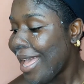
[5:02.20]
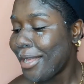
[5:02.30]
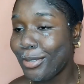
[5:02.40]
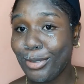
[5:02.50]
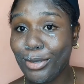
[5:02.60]

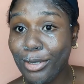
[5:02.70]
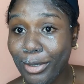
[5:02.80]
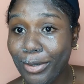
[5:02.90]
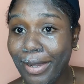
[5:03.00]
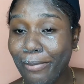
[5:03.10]

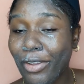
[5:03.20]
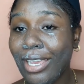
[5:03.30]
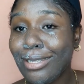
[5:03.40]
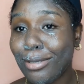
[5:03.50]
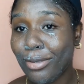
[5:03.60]
So I'm
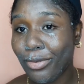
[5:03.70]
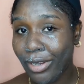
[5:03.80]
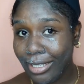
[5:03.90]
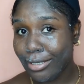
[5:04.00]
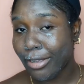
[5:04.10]
going to
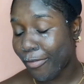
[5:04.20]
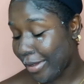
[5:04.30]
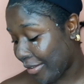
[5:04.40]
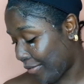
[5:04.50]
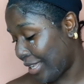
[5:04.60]
rinse off
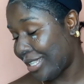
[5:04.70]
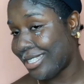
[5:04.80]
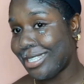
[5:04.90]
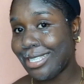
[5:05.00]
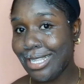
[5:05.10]
my
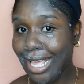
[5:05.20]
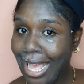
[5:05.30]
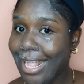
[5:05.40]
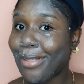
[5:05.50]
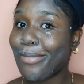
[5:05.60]
face
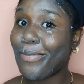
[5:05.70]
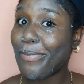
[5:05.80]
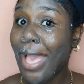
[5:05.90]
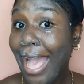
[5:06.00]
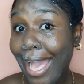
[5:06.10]
and I'll be back.